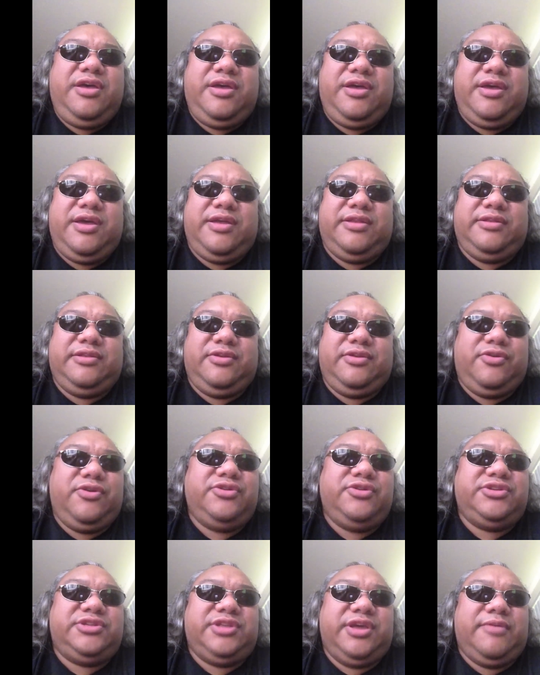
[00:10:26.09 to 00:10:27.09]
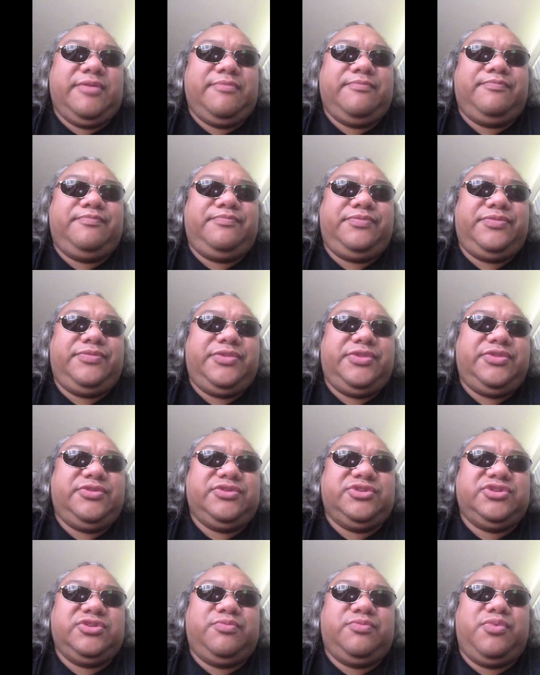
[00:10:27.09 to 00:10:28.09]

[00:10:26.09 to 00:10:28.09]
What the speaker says: and urge them to